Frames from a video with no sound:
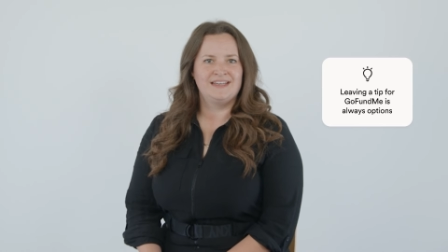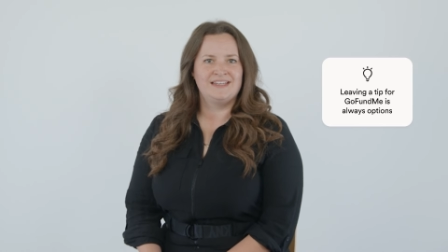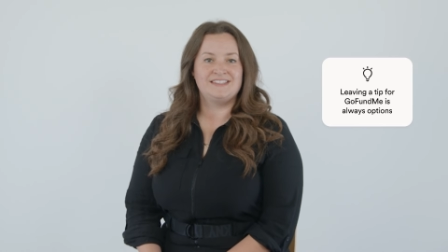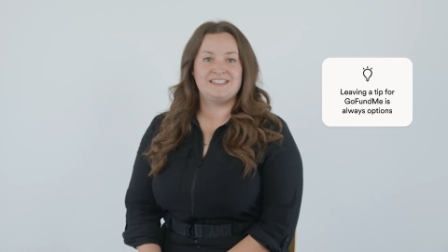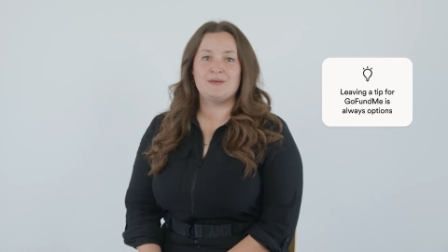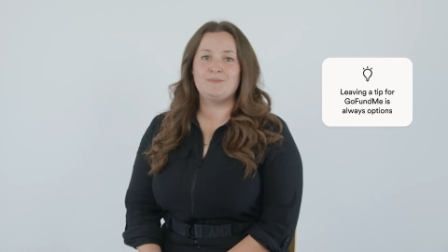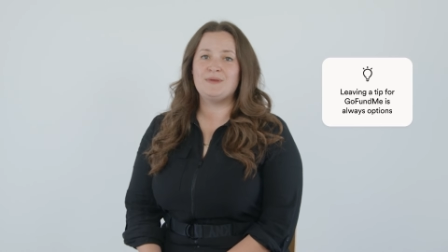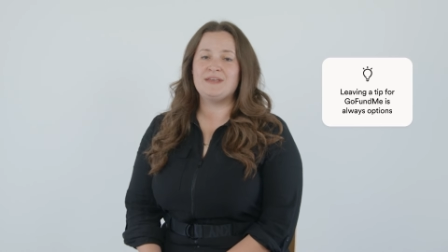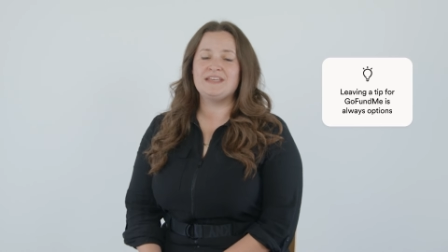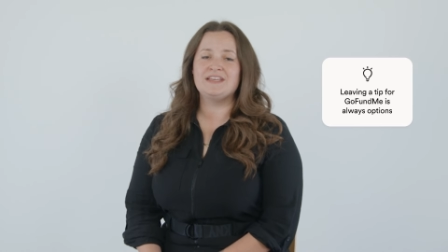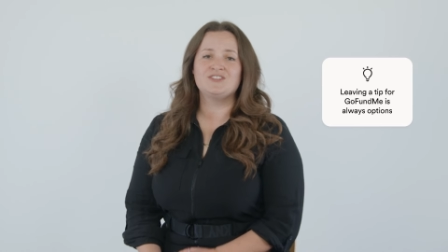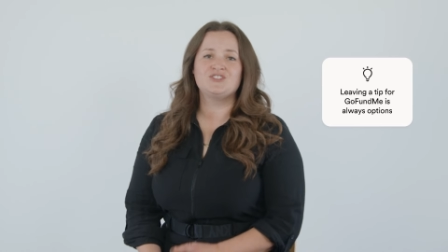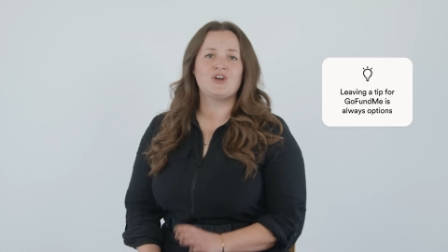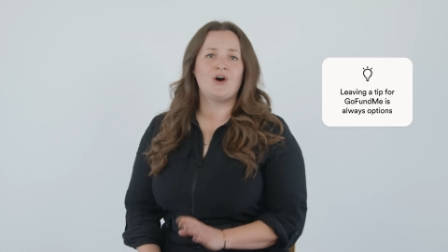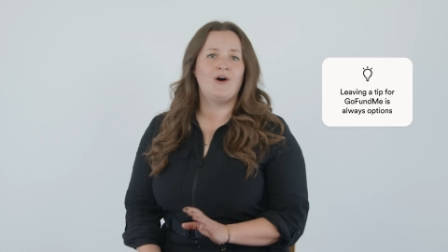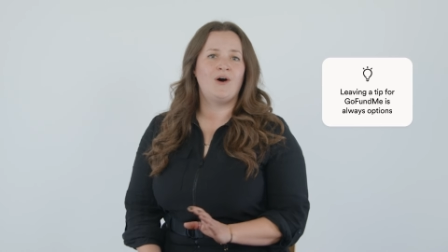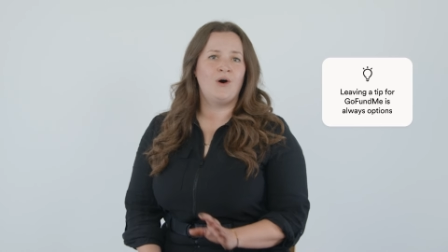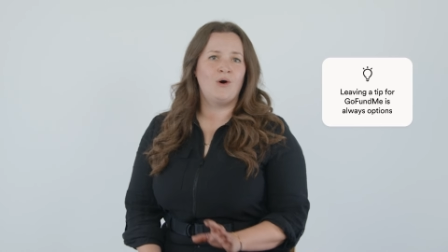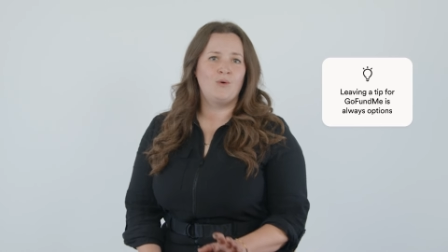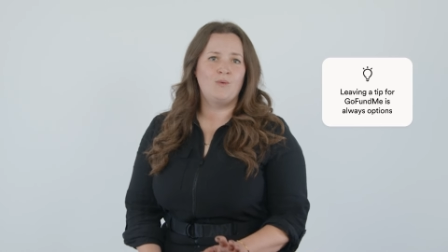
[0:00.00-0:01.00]
Tipping is
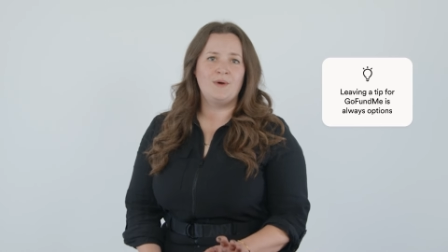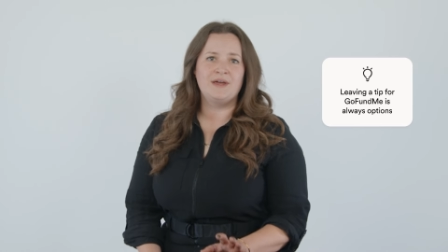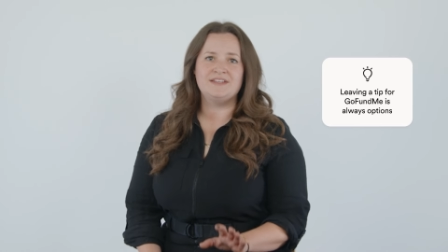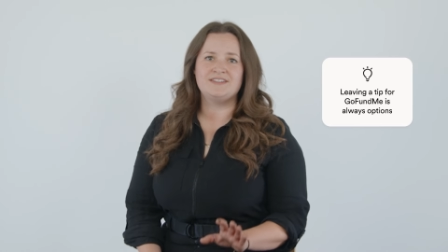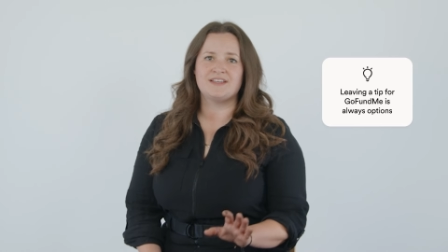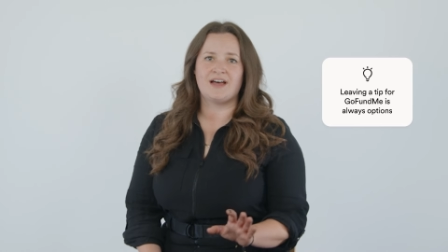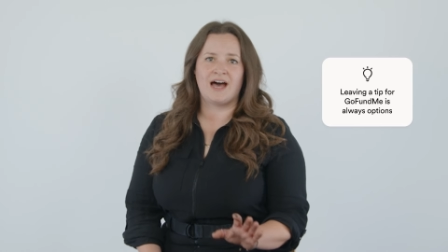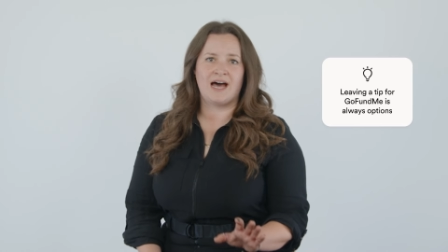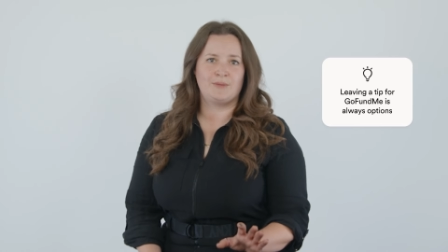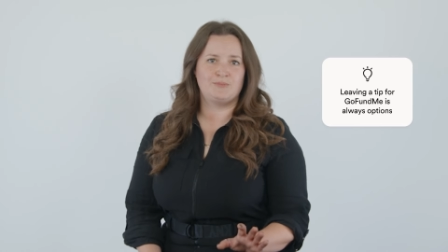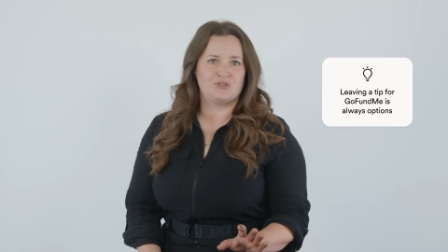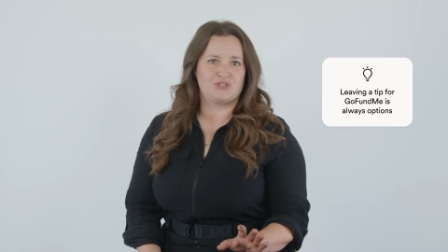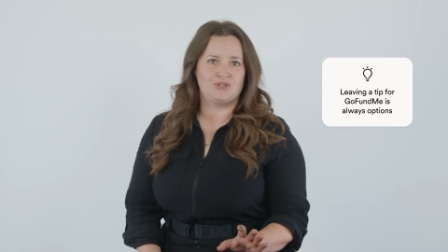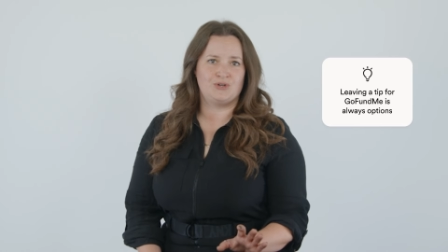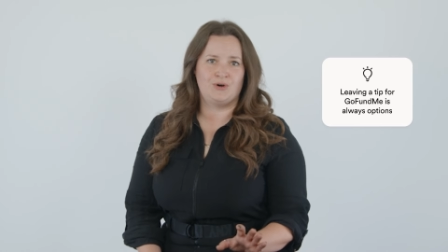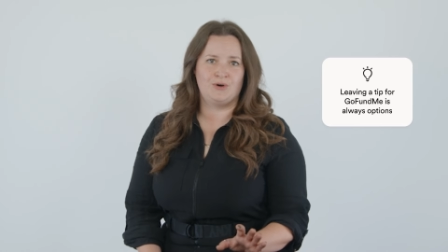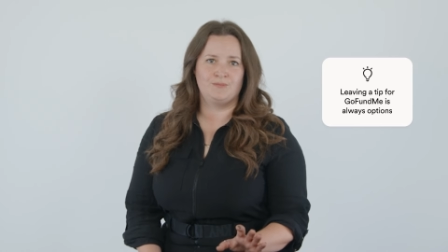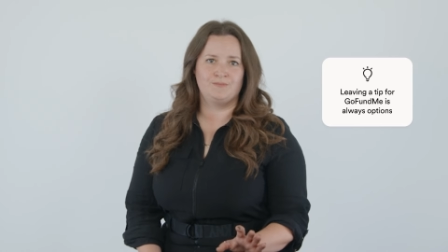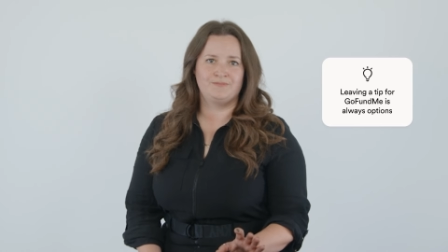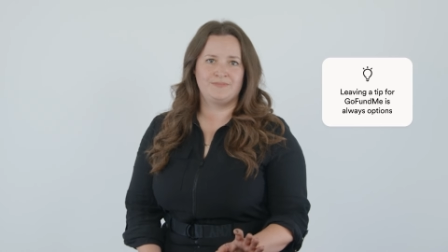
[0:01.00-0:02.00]
always
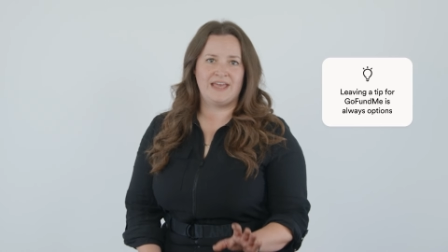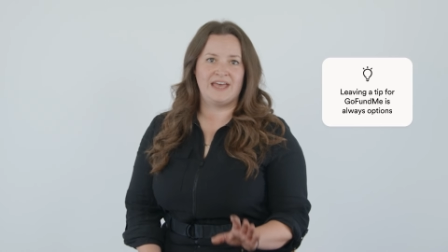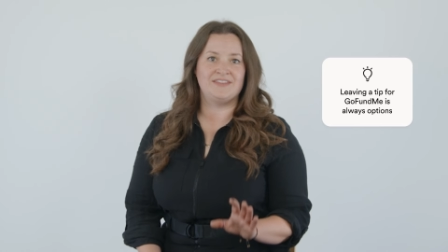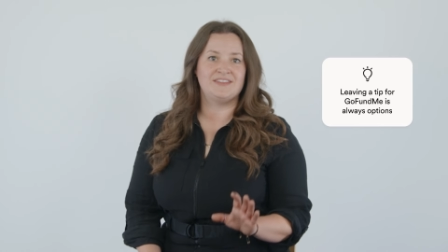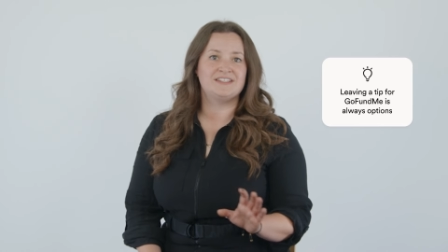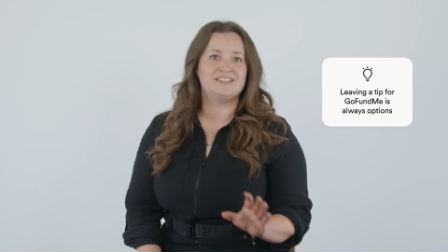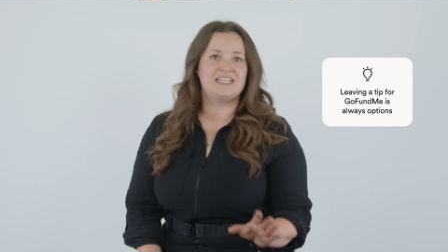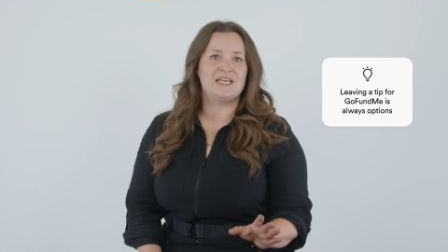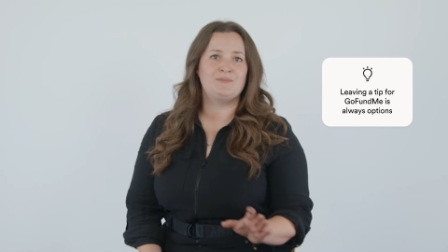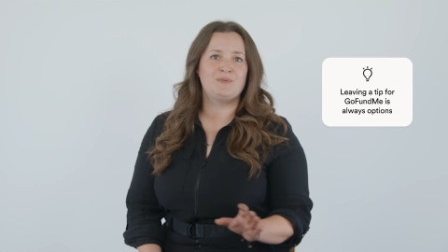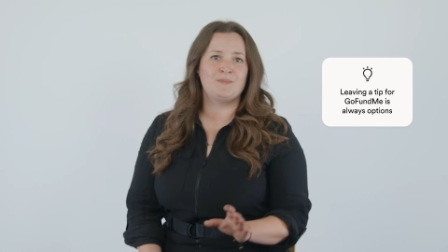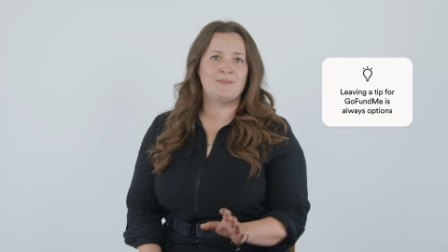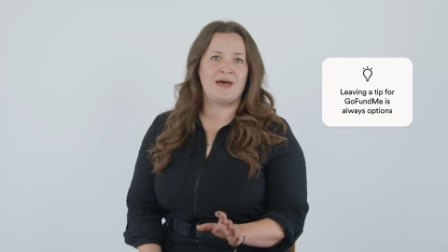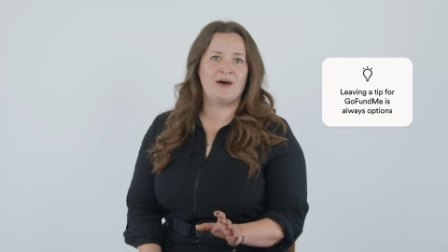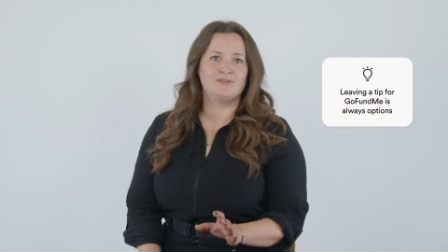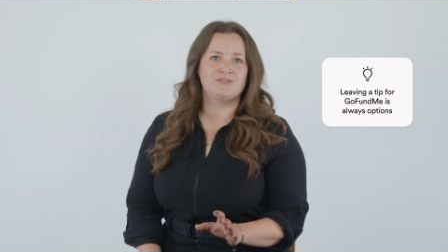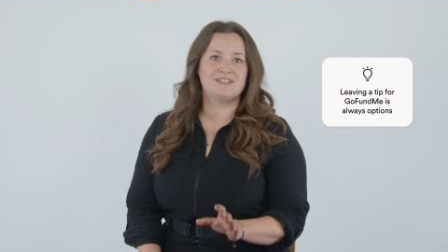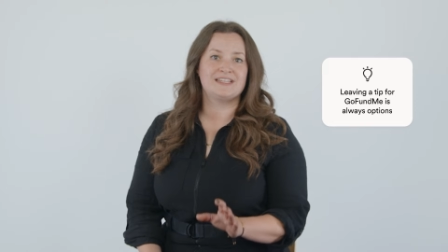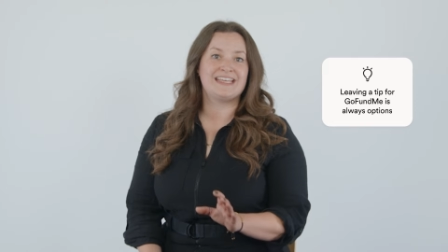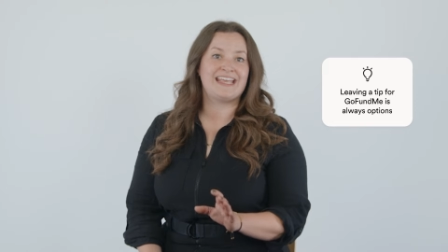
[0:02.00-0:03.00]
optional, and the tip
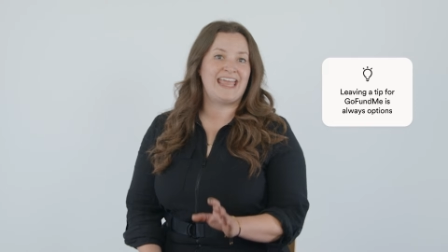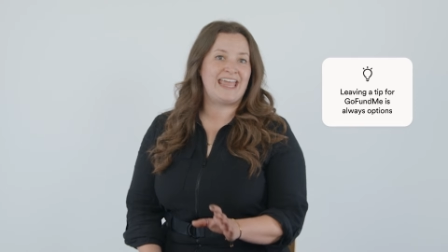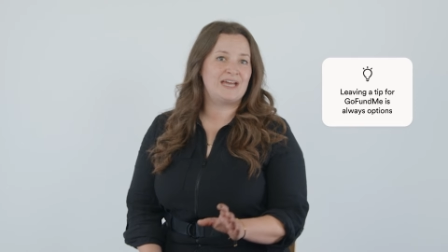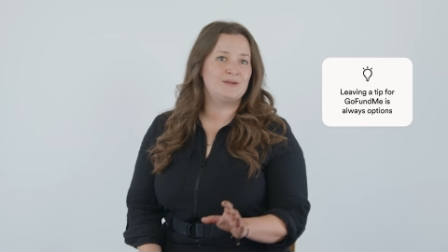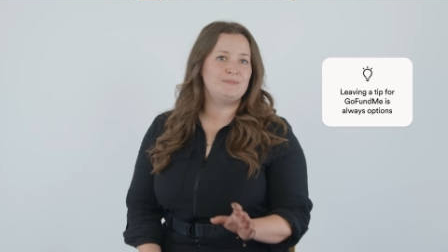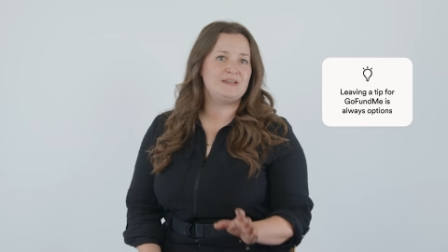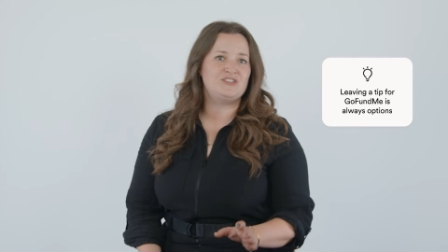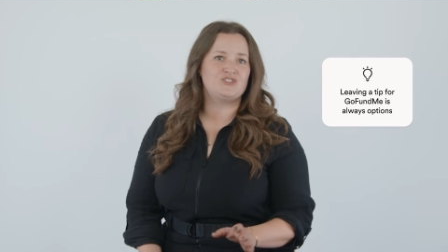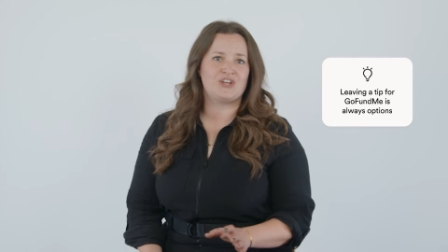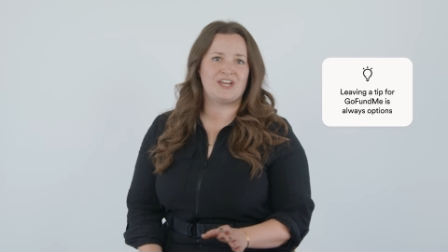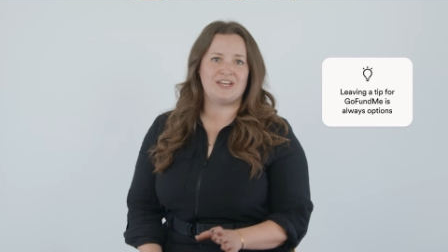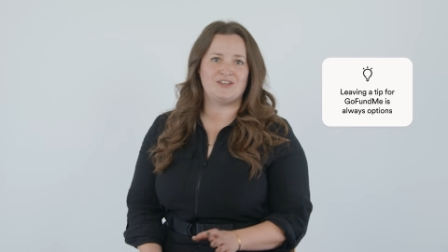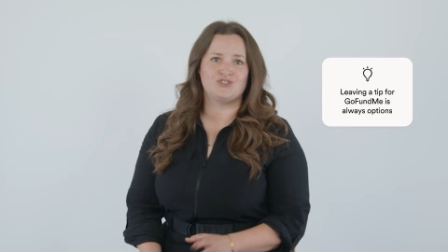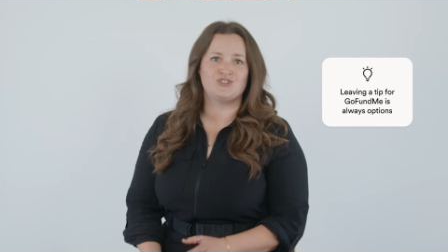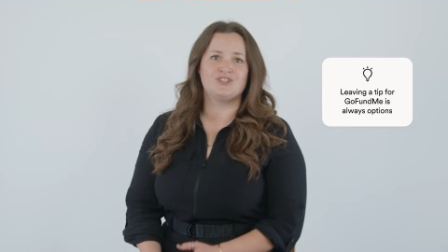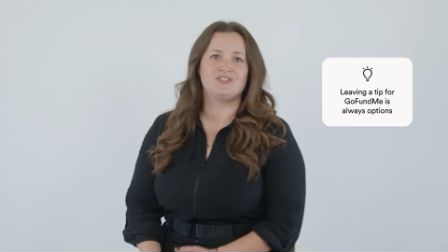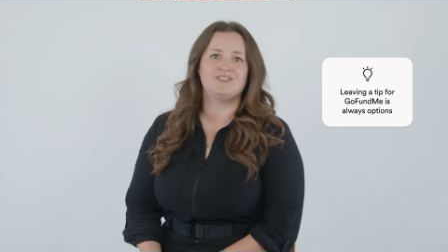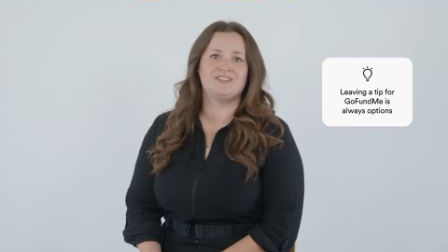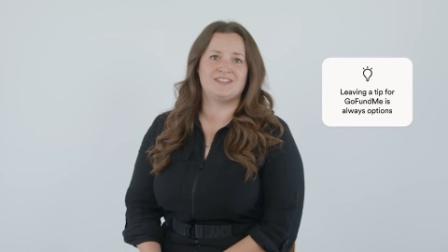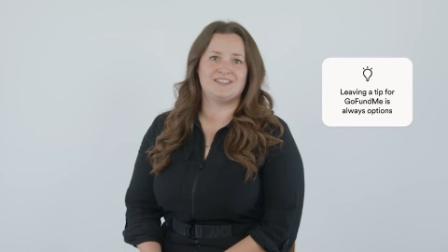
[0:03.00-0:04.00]
amount can be
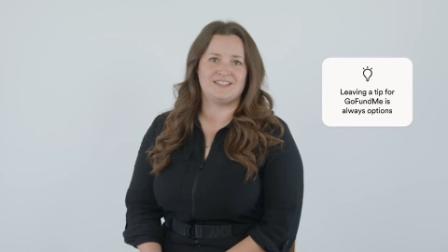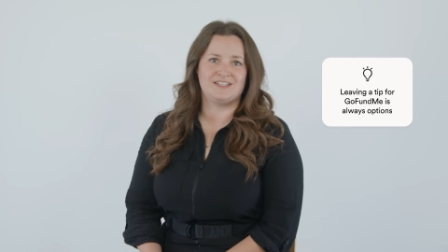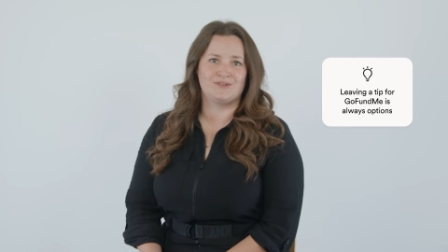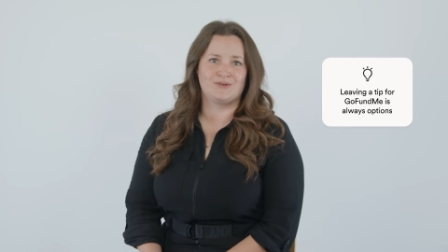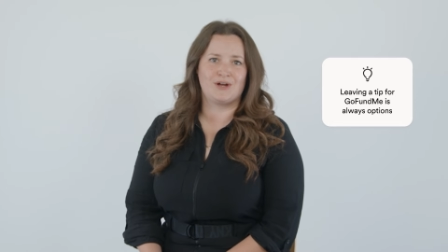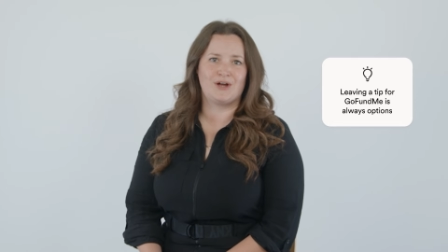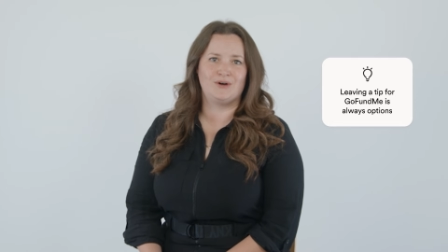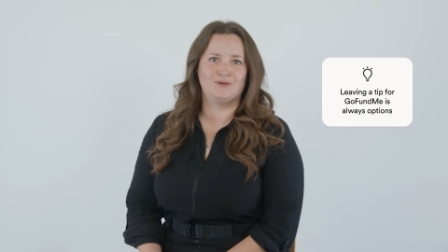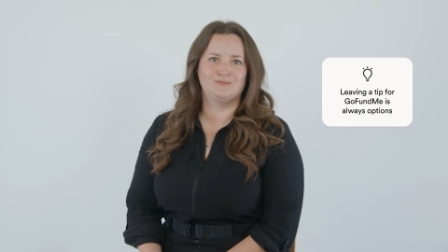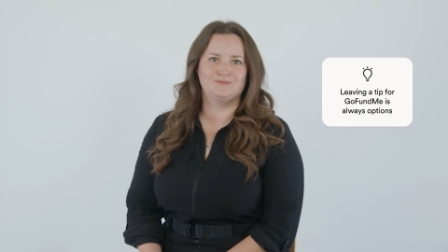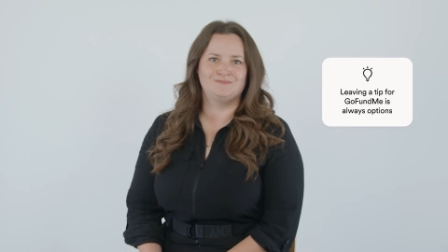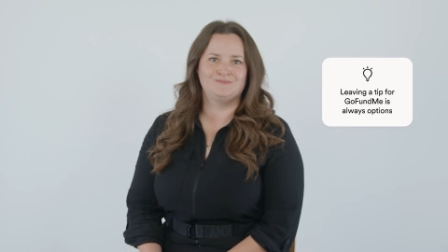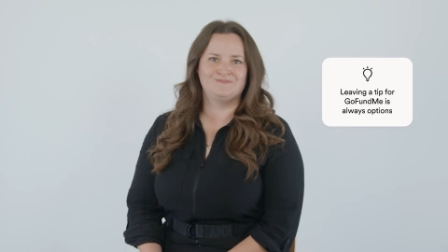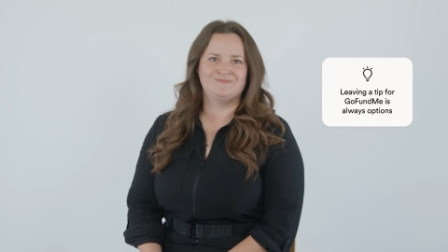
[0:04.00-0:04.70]
changed to zero.